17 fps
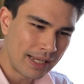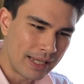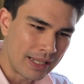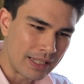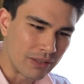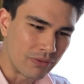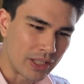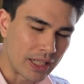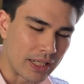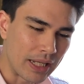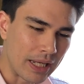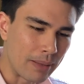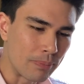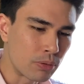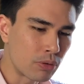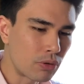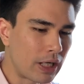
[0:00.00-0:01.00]
giving it a
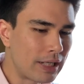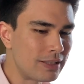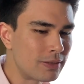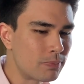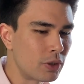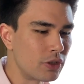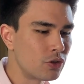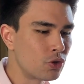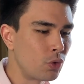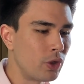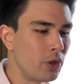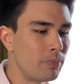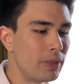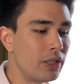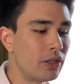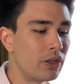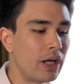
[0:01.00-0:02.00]
price per square
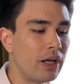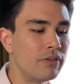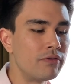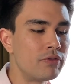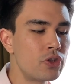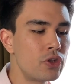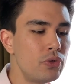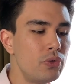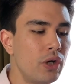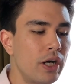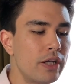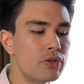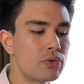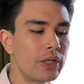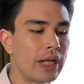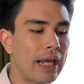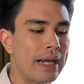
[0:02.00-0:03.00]
meter of
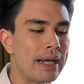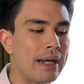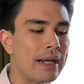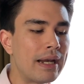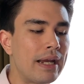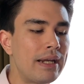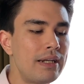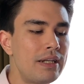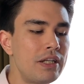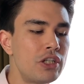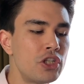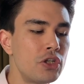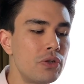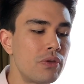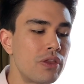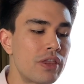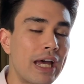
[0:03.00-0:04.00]

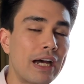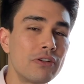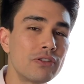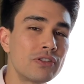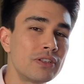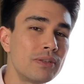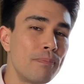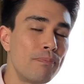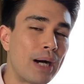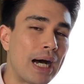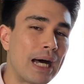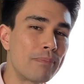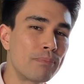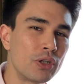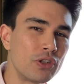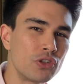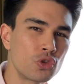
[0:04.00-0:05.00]
292,000
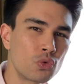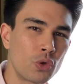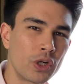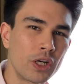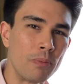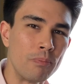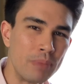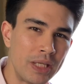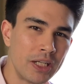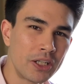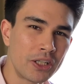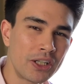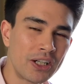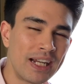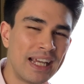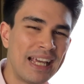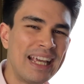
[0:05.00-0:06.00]
baht per square
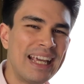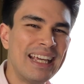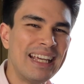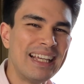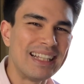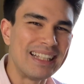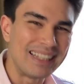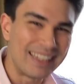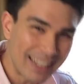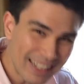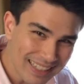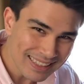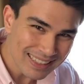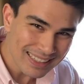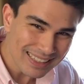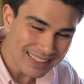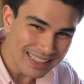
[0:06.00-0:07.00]
meter.
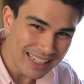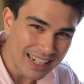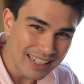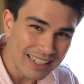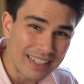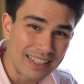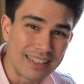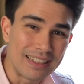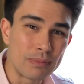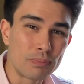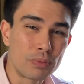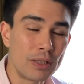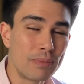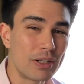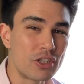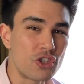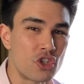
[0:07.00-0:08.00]
Yes, that is
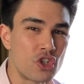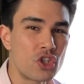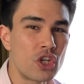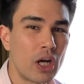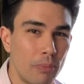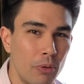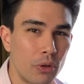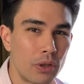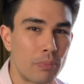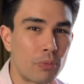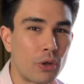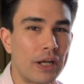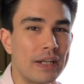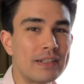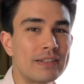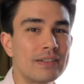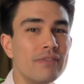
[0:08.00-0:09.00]
pretty much double the
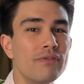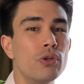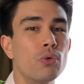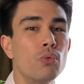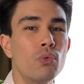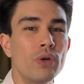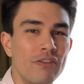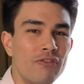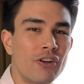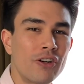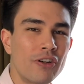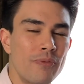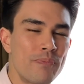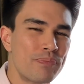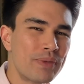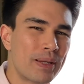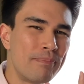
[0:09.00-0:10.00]
price of the
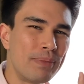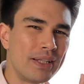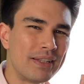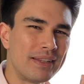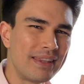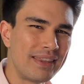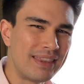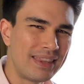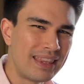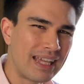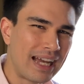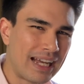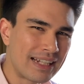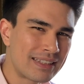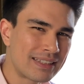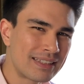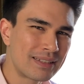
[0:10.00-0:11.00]
river, but
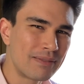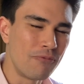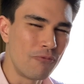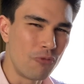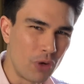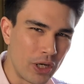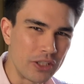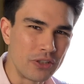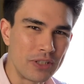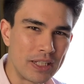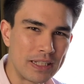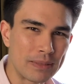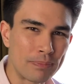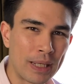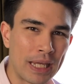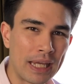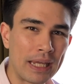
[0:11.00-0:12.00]
that's what you need
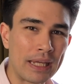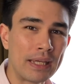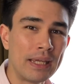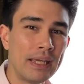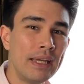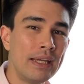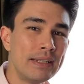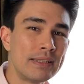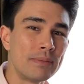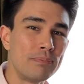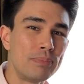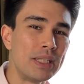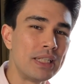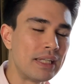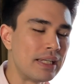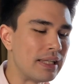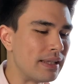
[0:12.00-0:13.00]
to pay to
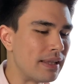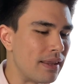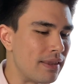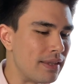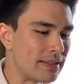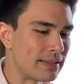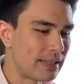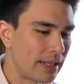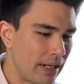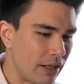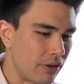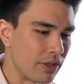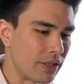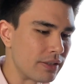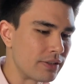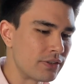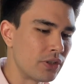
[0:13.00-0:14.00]
be in this
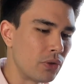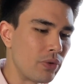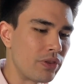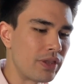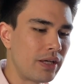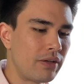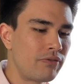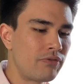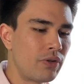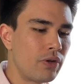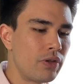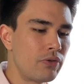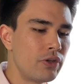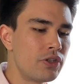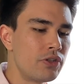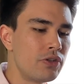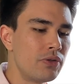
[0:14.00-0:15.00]
area. So without
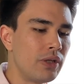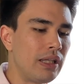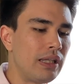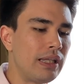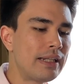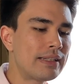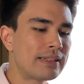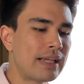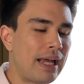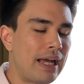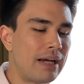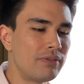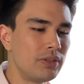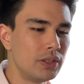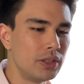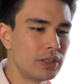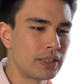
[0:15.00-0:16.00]
further ado, let's
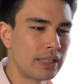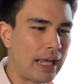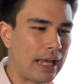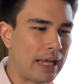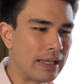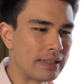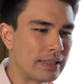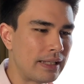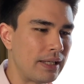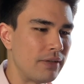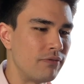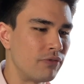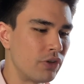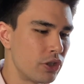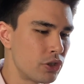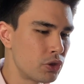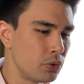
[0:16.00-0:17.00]
have a look at a
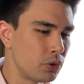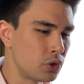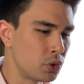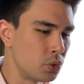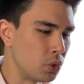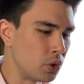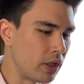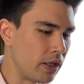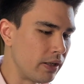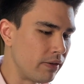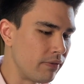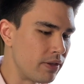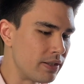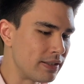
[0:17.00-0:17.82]
virtual tour of this